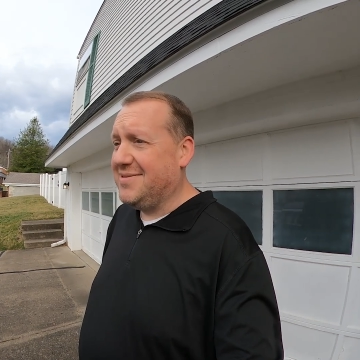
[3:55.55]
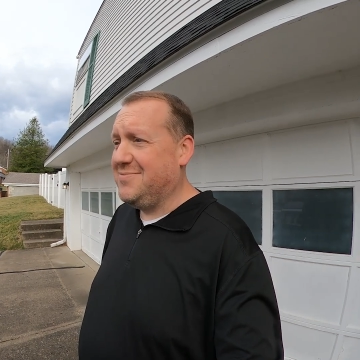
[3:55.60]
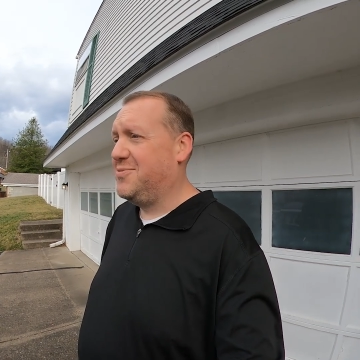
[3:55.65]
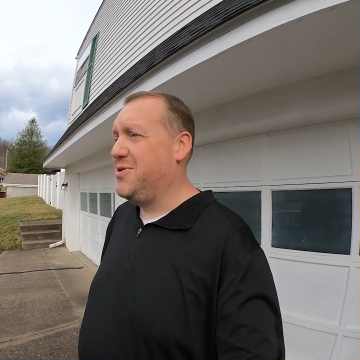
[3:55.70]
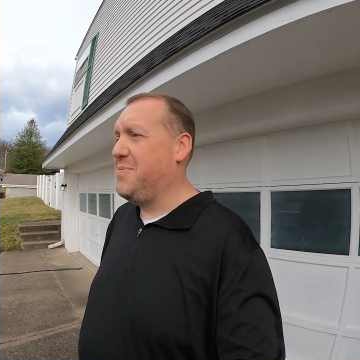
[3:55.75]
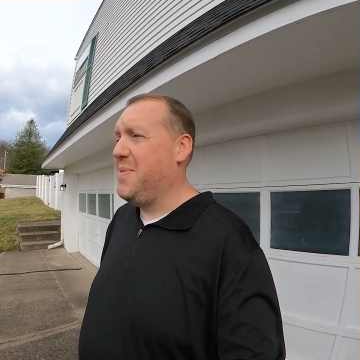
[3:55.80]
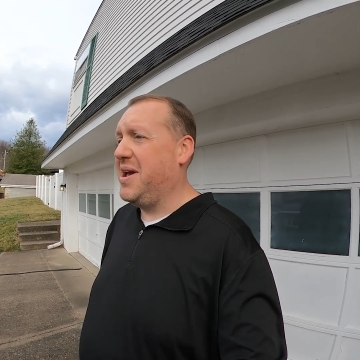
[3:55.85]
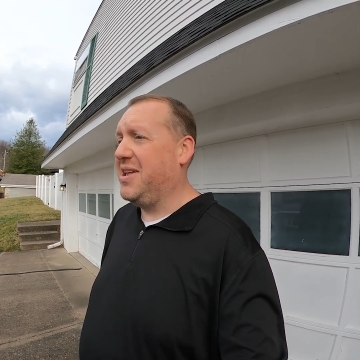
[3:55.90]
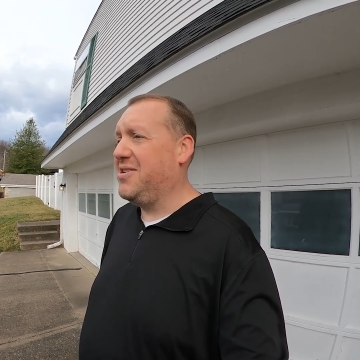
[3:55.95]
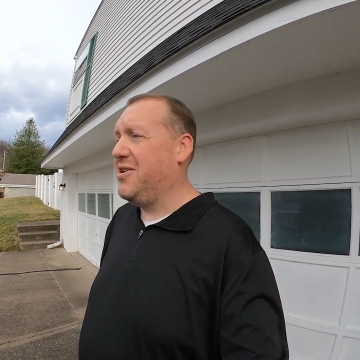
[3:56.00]
And
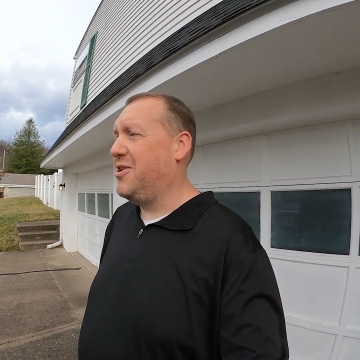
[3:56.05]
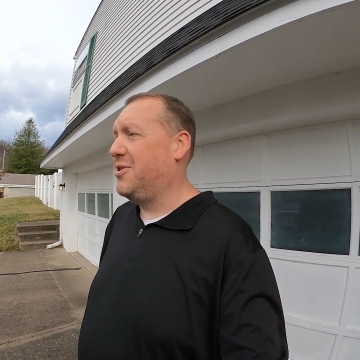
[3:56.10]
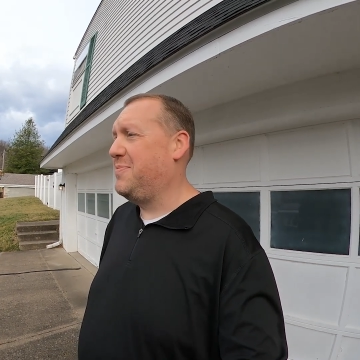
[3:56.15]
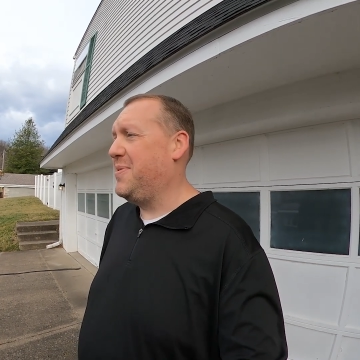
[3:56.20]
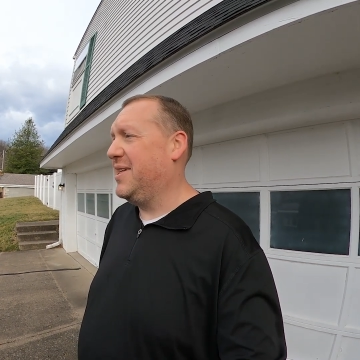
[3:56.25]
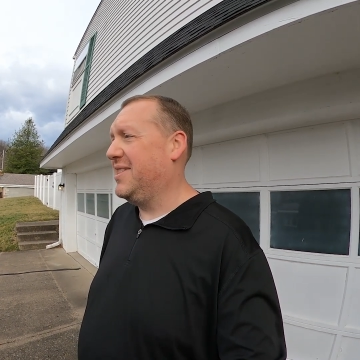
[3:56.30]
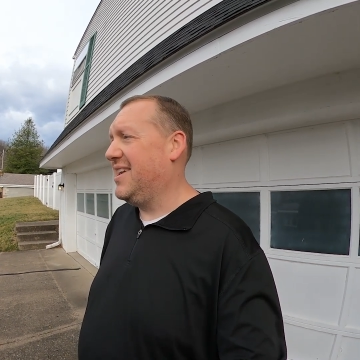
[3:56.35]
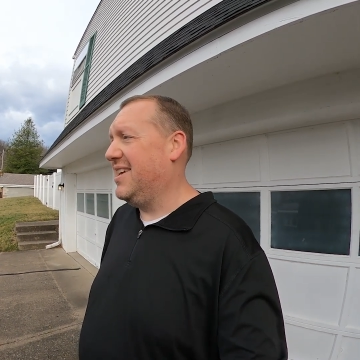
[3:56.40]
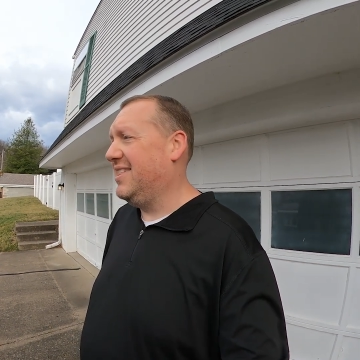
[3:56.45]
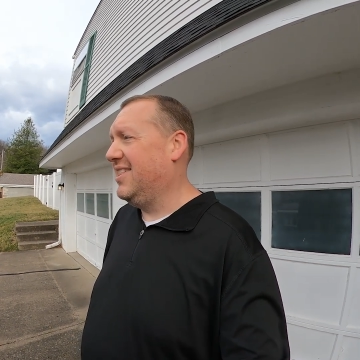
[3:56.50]
we may talk
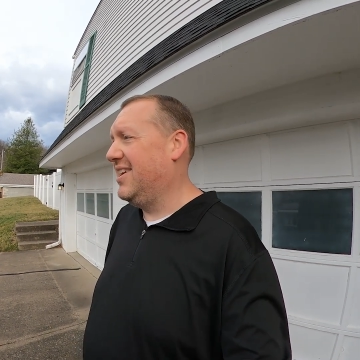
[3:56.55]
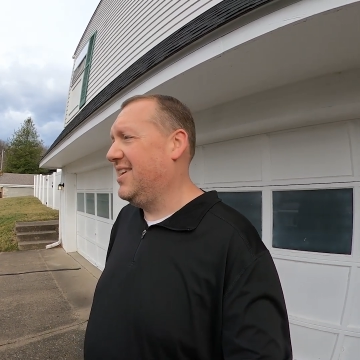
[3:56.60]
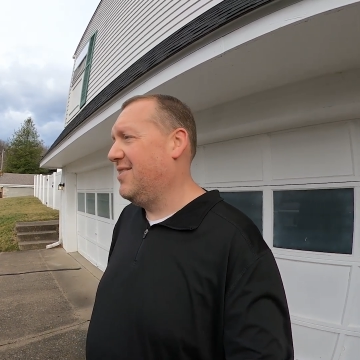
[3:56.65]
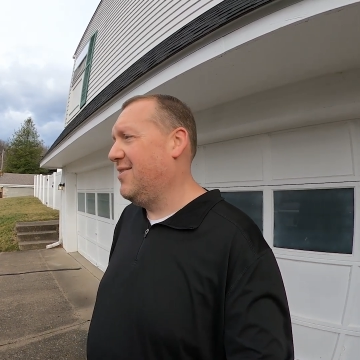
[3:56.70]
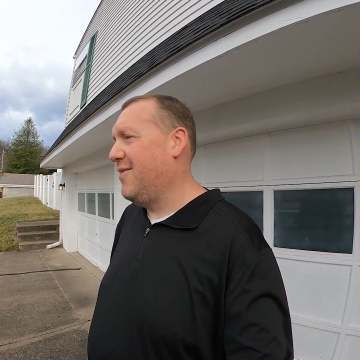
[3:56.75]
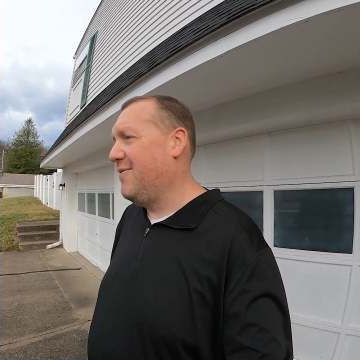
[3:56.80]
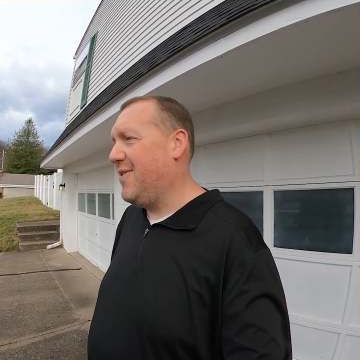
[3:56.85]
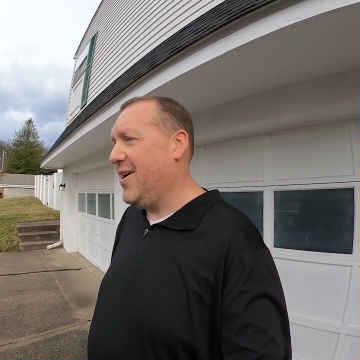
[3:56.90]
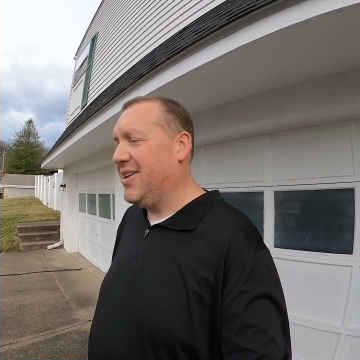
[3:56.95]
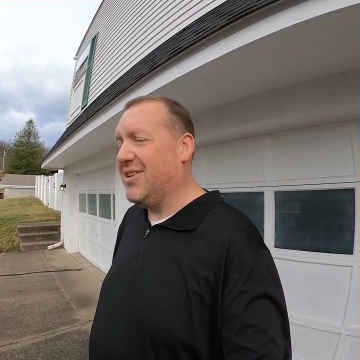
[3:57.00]
about that
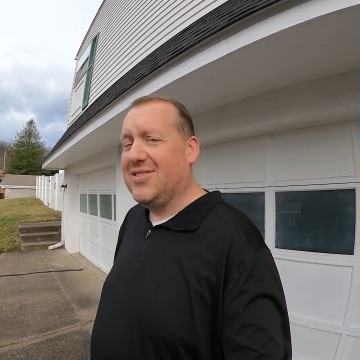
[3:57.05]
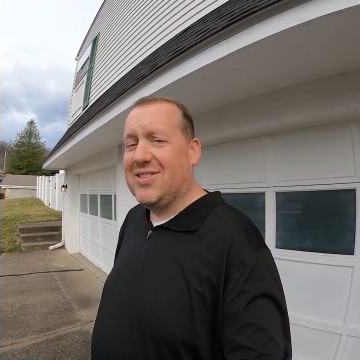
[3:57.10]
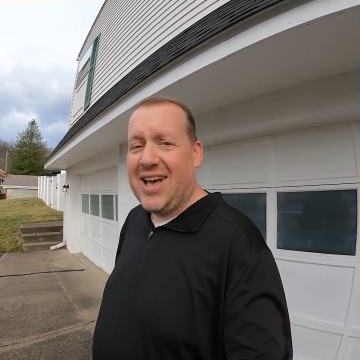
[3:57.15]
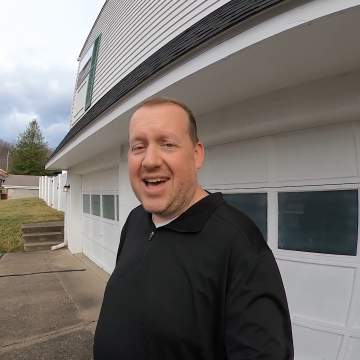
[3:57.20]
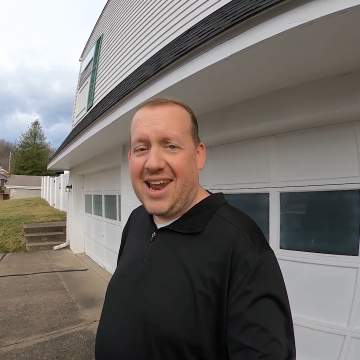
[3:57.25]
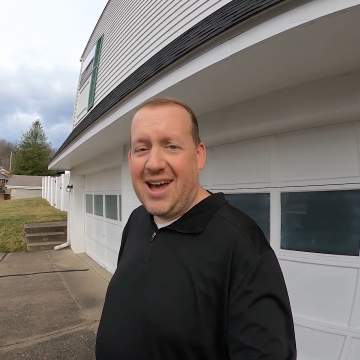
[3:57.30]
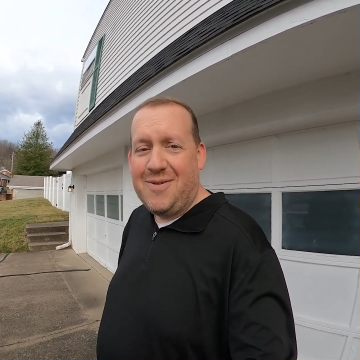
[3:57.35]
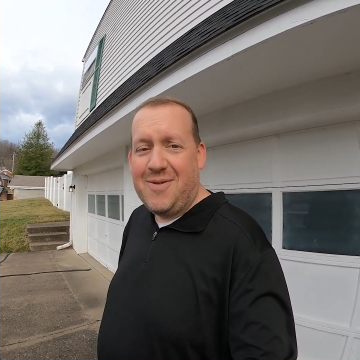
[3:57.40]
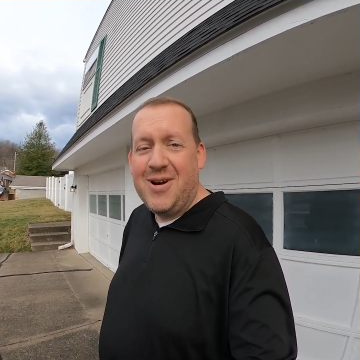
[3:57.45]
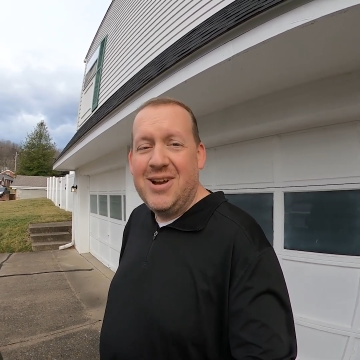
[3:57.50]
later if I
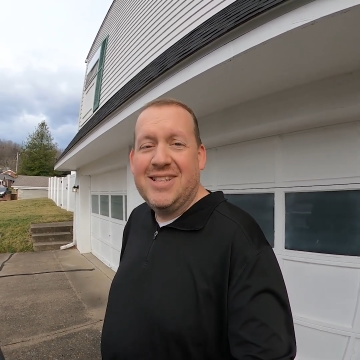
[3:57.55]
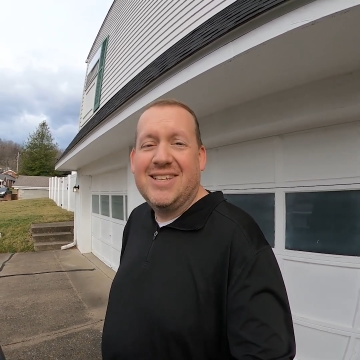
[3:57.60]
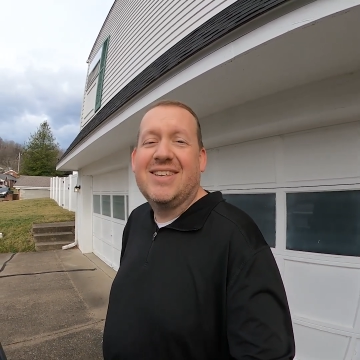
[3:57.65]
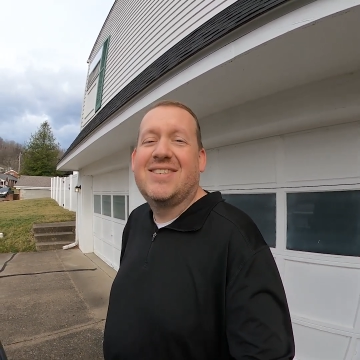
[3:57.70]
decide I want to